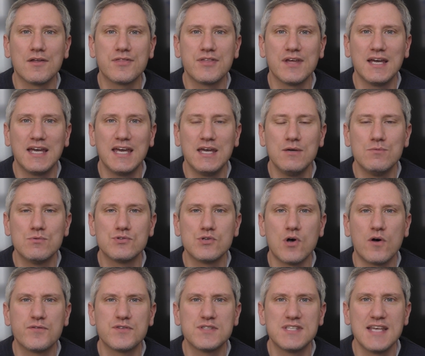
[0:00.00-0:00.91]
I think he was
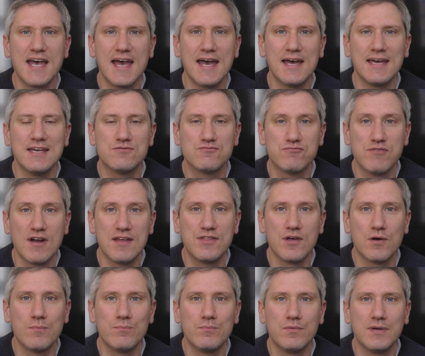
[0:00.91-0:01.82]
offset, his
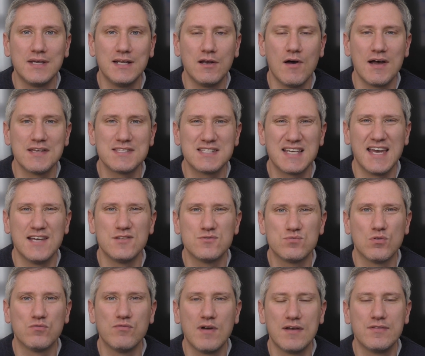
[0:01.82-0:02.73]
rhythm. He likes to get
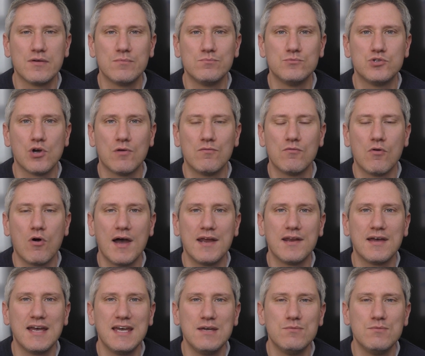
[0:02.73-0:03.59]
into a rhythm, John Ryder.